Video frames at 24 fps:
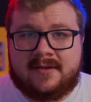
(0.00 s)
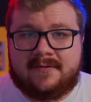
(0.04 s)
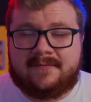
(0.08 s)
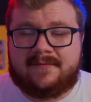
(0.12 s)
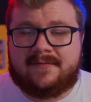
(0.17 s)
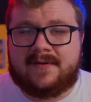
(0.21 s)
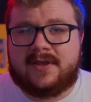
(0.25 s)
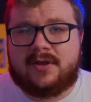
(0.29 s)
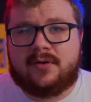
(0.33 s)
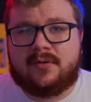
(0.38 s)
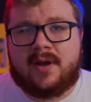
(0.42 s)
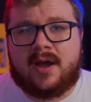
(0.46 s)

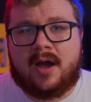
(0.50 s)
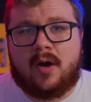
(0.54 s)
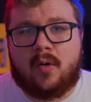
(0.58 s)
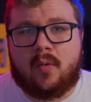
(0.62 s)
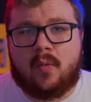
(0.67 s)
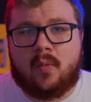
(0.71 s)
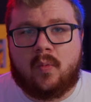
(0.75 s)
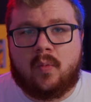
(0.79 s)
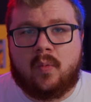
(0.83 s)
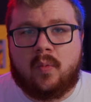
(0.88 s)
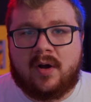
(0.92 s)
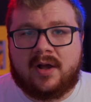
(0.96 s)
Figure out
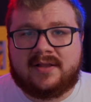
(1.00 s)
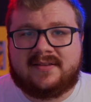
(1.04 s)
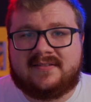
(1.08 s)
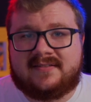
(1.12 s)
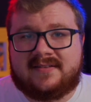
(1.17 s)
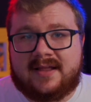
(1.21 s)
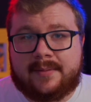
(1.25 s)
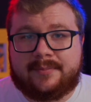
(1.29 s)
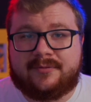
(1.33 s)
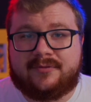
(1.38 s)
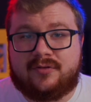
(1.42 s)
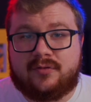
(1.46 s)
what
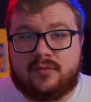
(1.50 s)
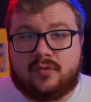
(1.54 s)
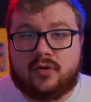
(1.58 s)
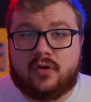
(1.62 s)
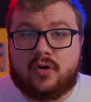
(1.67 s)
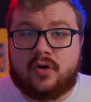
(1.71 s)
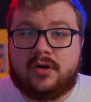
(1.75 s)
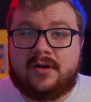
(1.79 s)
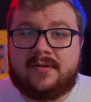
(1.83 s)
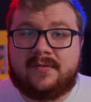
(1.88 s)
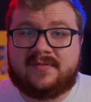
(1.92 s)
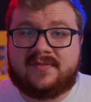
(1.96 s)
steps you
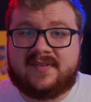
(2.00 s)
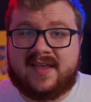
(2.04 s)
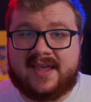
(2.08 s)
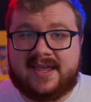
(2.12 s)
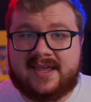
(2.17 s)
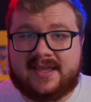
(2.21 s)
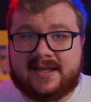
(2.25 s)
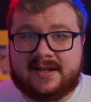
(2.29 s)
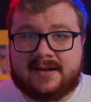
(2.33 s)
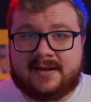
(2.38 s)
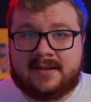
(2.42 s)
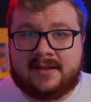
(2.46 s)
could have
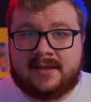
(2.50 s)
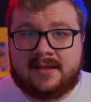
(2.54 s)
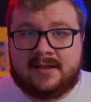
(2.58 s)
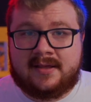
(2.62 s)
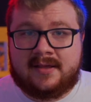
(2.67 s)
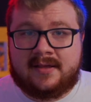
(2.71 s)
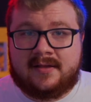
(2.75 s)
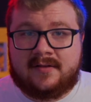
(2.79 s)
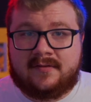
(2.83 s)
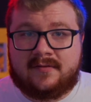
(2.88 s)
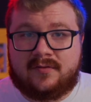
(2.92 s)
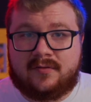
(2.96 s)
taken
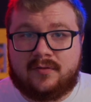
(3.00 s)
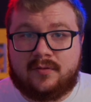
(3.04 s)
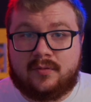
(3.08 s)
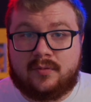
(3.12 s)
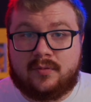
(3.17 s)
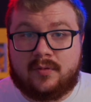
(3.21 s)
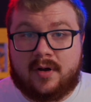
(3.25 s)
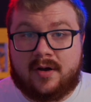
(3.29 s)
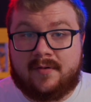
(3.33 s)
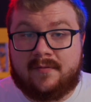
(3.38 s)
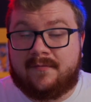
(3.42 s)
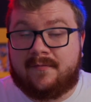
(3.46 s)

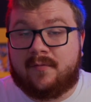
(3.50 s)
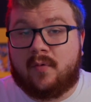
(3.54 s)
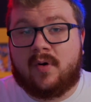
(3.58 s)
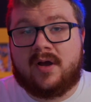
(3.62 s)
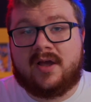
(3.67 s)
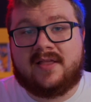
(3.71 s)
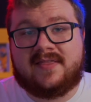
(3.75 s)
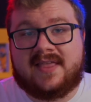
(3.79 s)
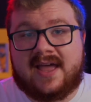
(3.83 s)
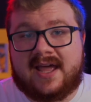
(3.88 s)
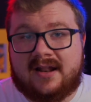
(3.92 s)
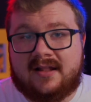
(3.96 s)
to
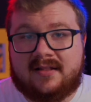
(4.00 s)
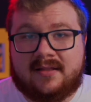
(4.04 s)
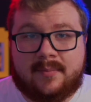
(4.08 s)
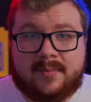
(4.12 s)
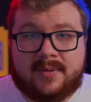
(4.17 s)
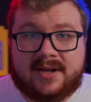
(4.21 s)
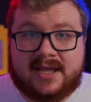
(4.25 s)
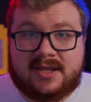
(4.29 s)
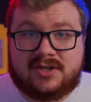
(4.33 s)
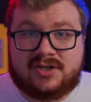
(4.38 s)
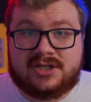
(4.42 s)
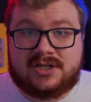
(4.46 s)
avoid that
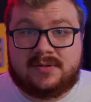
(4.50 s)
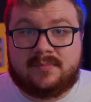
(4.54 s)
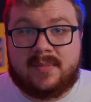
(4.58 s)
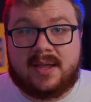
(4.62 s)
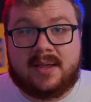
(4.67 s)
elimination.